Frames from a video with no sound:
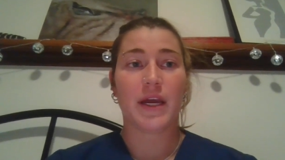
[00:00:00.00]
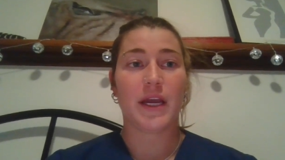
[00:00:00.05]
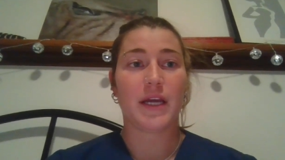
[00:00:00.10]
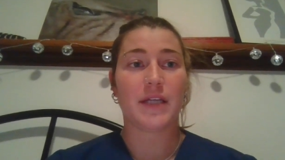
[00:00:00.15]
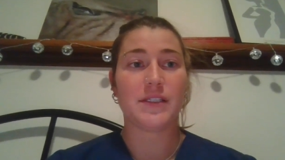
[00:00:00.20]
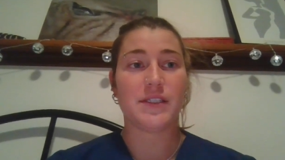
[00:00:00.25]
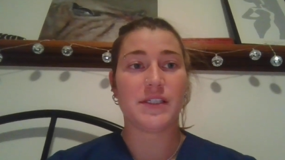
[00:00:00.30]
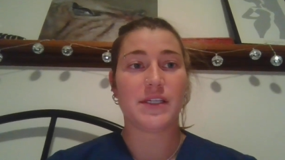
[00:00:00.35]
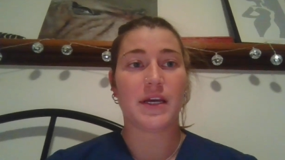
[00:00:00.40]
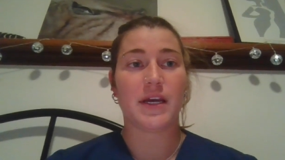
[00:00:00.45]

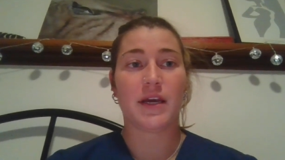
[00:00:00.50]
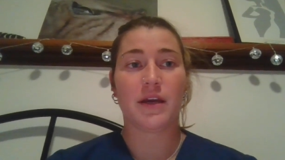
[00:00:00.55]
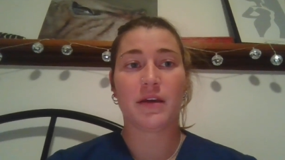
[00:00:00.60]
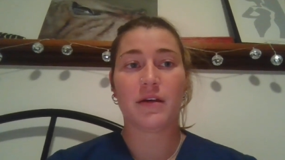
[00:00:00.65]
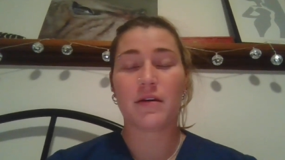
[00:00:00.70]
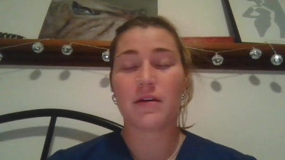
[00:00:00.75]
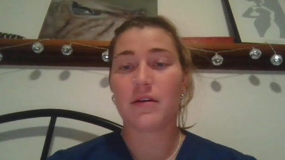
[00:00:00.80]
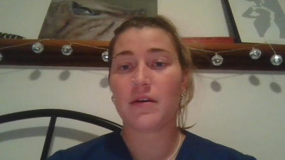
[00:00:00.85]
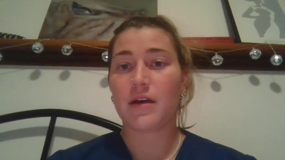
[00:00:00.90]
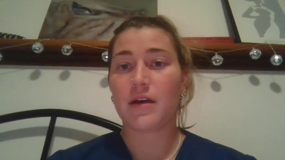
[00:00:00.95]
In
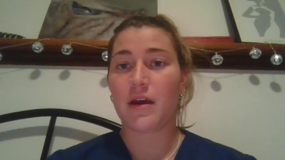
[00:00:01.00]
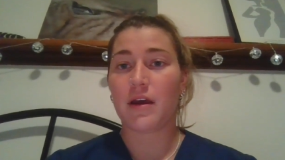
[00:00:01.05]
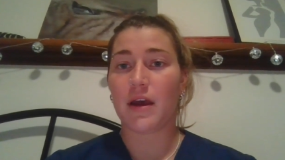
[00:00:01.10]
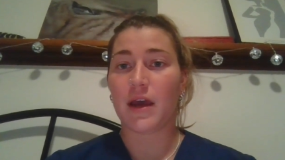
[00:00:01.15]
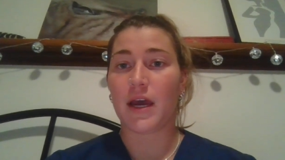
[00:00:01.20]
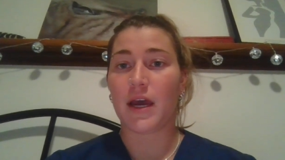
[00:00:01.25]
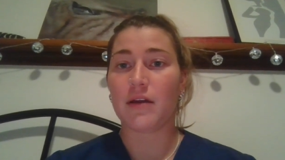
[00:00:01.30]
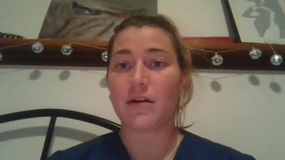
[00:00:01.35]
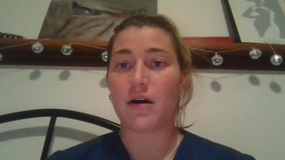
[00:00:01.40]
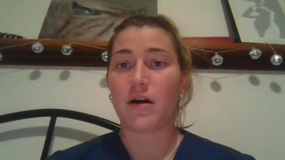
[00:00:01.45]
Zhang
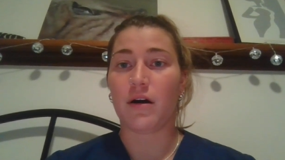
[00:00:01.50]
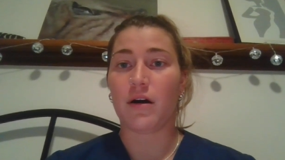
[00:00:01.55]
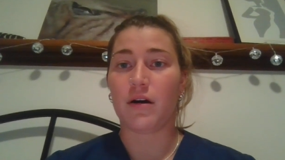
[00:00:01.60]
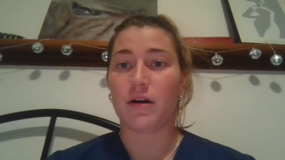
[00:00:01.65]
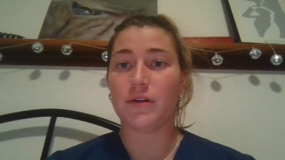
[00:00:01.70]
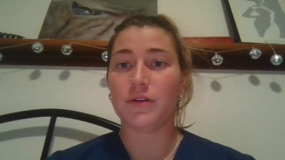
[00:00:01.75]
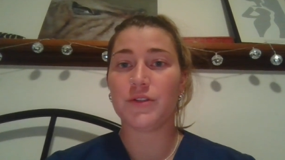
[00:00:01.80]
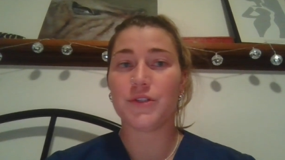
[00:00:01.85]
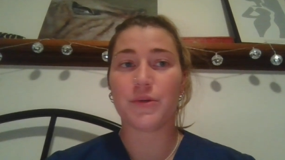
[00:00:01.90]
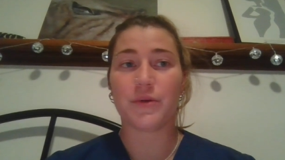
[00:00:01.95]
et
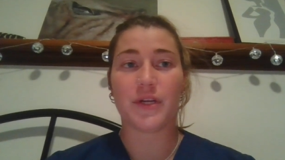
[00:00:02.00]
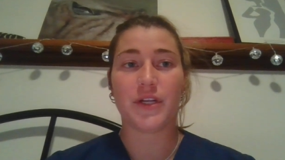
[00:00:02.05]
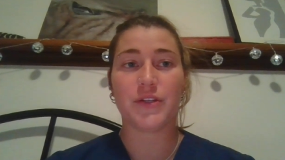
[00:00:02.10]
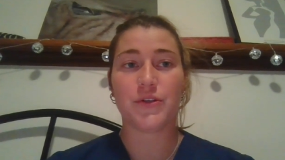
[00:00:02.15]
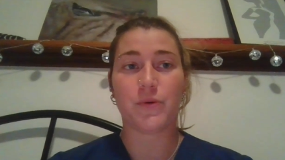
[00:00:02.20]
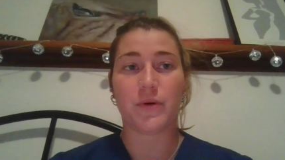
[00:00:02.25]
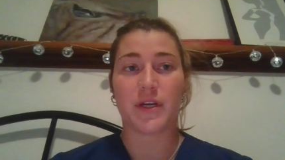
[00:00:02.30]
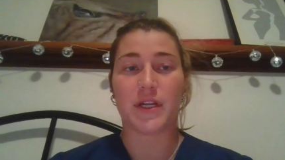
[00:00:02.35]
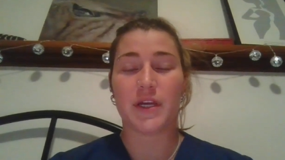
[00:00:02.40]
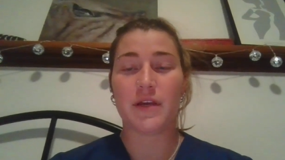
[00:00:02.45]
al.
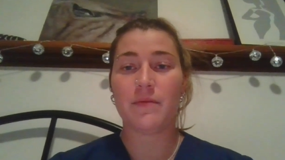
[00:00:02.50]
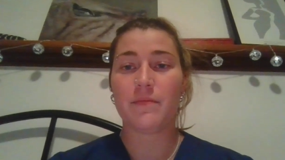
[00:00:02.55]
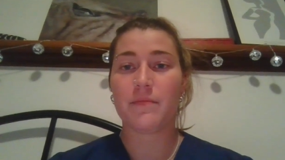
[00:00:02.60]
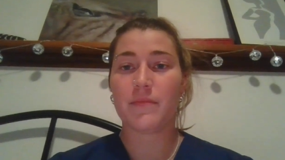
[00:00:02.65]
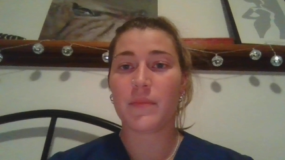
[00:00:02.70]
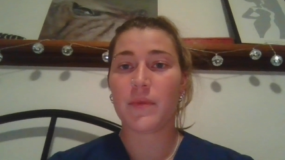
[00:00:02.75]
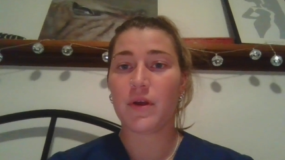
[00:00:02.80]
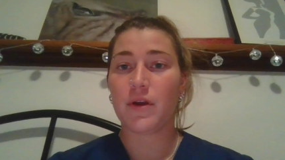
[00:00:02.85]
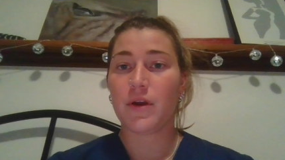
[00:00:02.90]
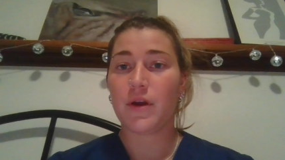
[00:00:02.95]
2020,
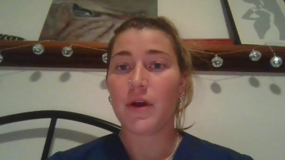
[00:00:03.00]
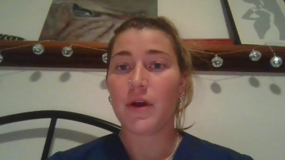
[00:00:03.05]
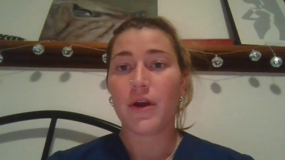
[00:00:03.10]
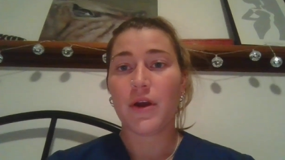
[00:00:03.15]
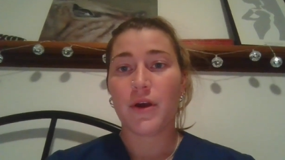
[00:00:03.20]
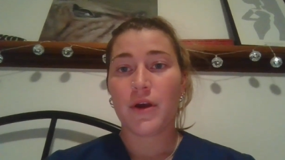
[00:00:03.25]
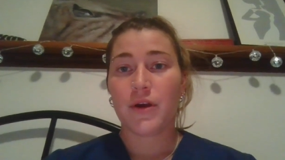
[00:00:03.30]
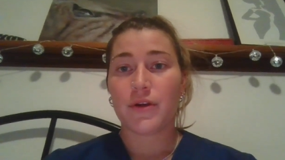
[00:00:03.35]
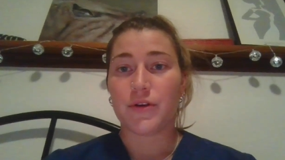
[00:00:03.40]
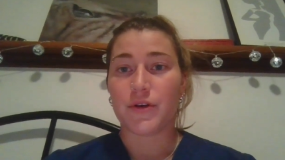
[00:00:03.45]

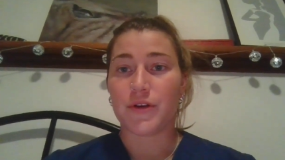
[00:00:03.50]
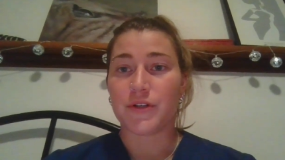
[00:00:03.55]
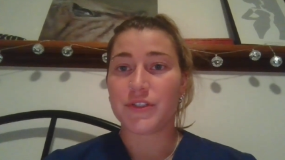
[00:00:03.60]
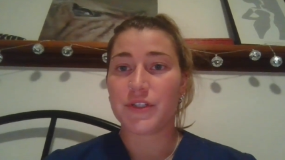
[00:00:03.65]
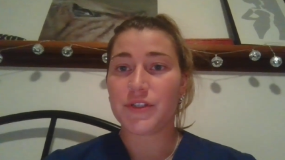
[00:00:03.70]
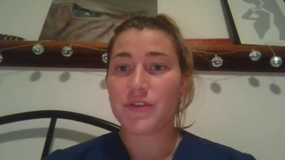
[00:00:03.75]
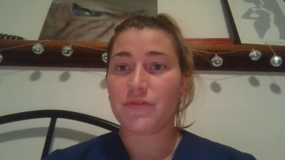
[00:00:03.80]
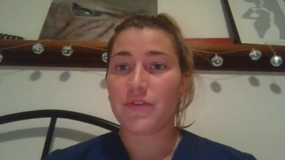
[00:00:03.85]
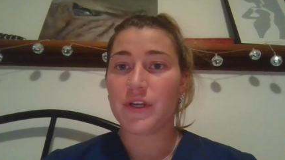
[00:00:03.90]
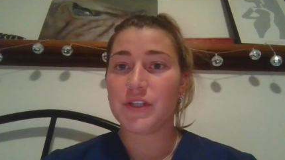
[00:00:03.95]

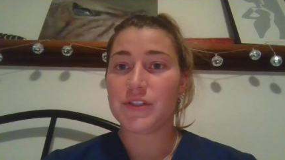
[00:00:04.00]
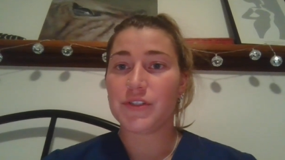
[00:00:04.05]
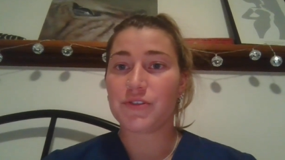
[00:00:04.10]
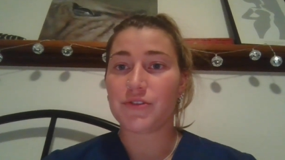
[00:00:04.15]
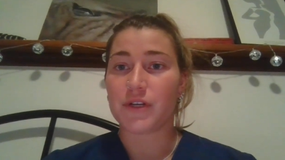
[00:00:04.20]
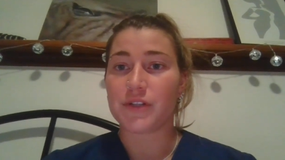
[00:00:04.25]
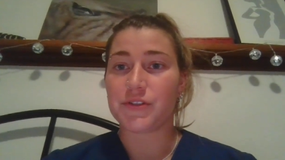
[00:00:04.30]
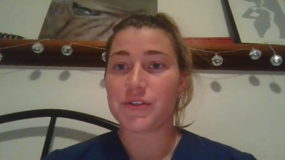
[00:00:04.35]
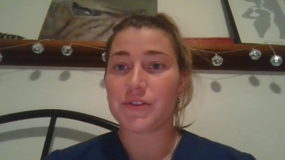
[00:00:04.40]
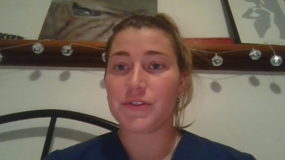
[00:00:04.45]
nurses face
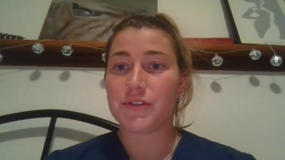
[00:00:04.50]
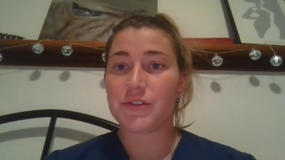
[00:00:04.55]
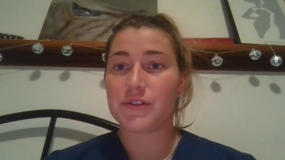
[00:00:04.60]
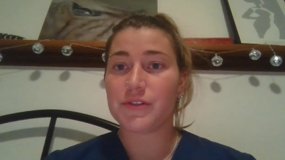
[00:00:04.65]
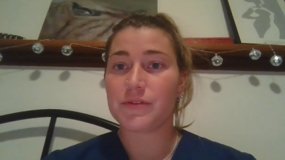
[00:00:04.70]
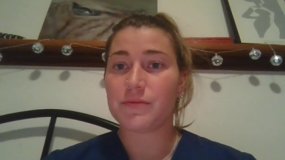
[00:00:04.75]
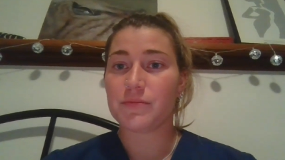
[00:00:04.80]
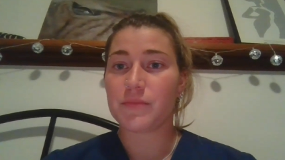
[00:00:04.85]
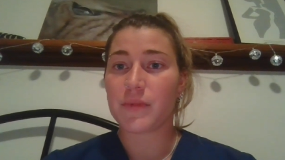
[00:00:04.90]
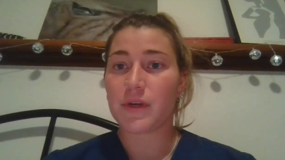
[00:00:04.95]

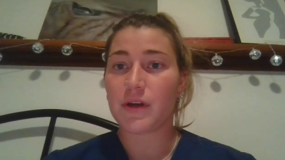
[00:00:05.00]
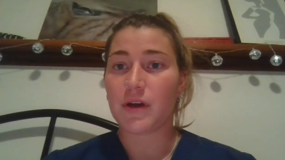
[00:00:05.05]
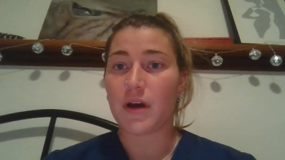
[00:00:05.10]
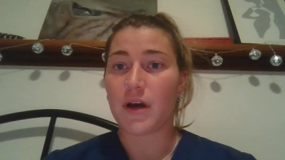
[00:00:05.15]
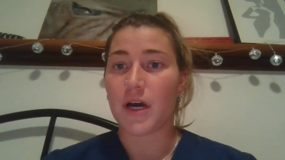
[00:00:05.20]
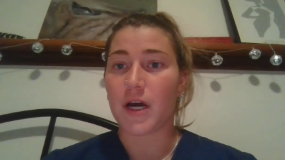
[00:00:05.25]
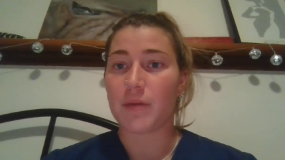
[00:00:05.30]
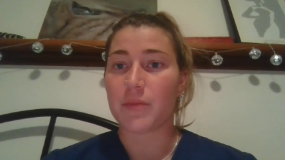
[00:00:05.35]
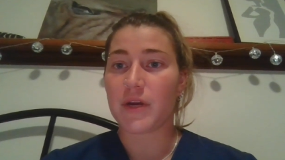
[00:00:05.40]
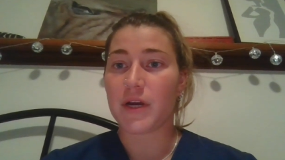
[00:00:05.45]
stressors
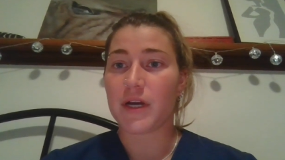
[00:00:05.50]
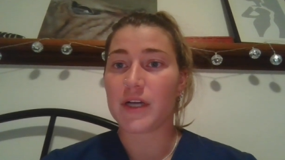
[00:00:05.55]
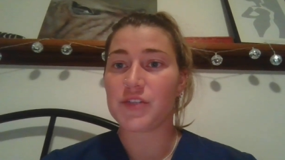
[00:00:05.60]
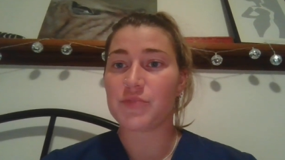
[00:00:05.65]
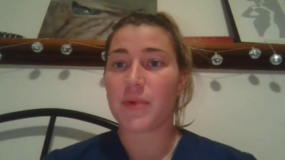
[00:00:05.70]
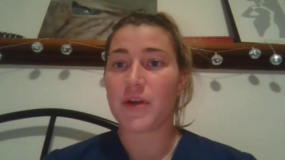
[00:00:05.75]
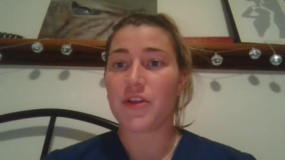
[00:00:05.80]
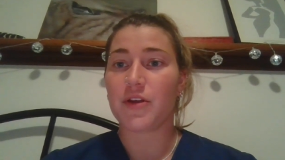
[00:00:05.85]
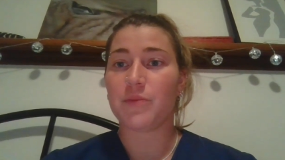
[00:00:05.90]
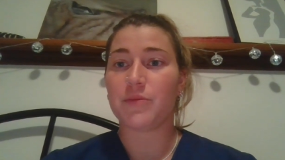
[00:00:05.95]
caused
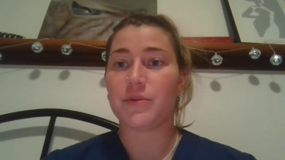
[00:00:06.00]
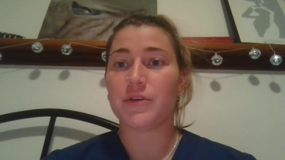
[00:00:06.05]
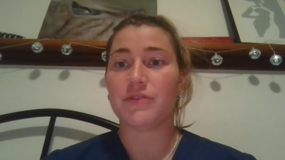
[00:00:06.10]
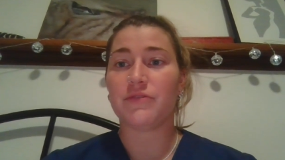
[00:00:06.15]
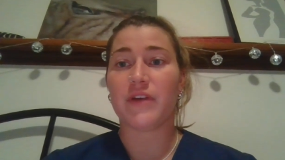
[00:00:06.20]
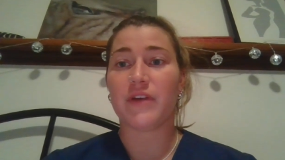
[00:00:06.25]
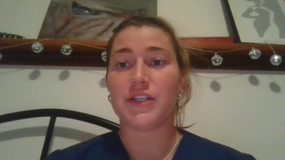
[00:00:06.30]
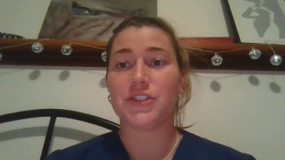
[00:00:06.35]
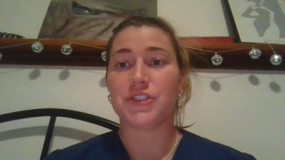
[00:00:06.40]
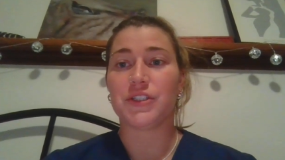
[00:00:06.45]
by their
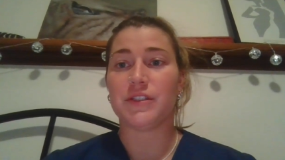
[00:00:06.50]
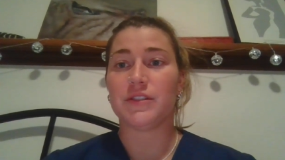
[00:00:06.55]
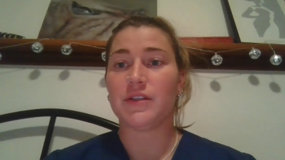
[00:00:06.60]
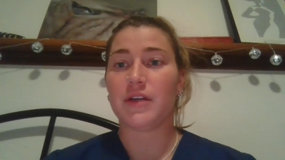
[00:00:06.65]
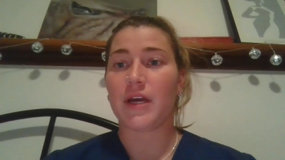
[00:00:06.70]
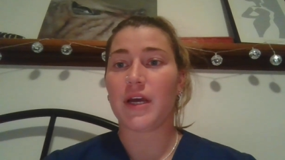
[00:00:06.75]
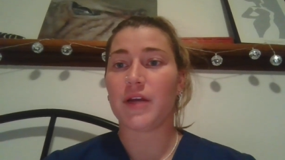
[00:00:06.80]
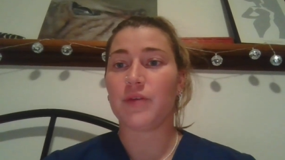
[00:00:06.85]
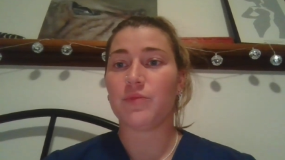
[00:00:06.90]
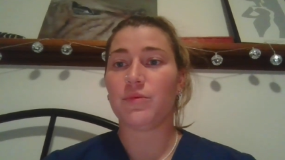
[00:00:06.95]

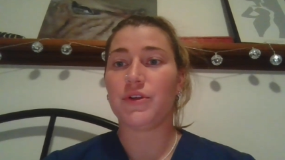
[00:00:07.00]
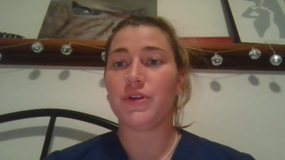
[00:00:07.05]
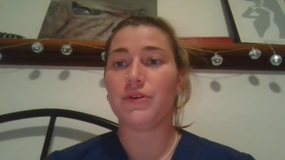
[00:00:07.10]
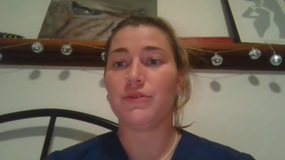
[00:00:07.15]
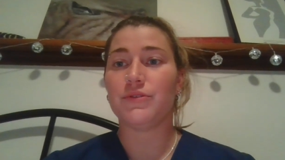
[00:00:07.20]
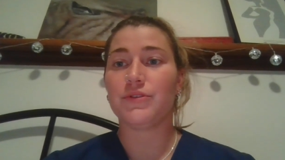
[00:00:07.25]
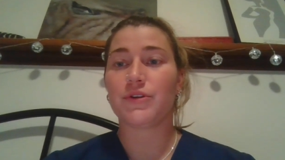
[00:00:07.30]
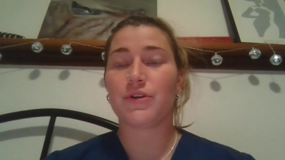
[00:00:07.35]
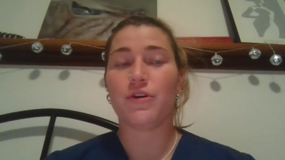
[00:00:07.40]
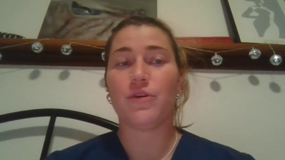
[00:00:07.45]
profession and will
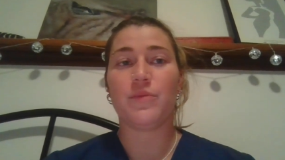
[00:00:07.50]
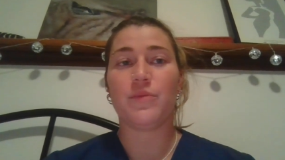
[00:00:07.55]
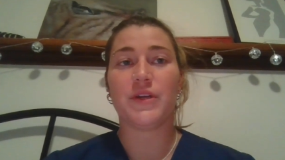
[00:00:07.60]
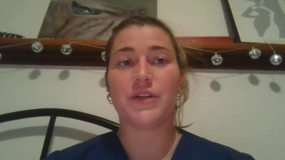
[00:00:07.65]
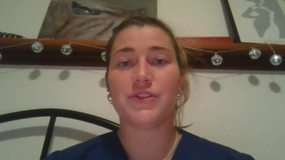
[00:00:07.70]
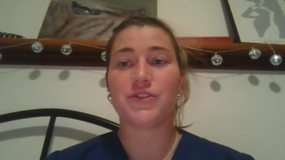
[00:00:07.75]
use coping